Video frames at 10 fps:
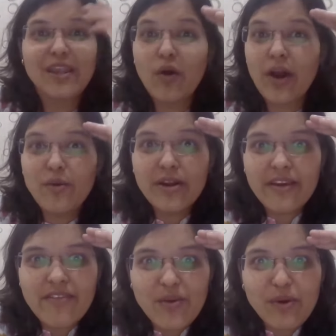Now, I want
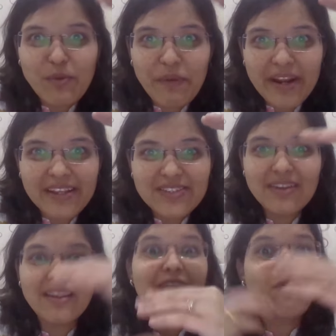everyone to pay
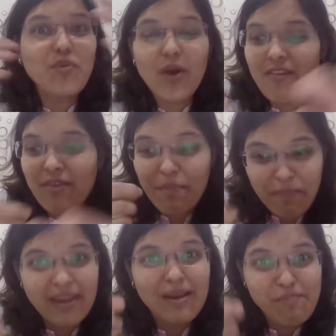attention. If you have a
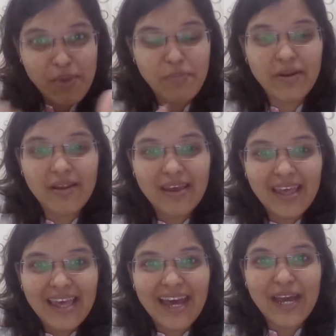pen and paper,
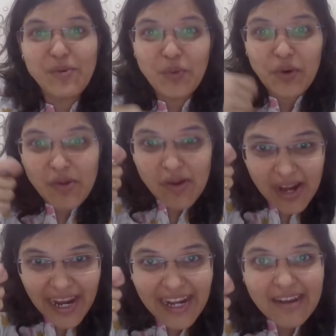I would want to
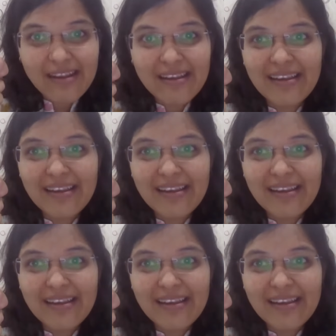write.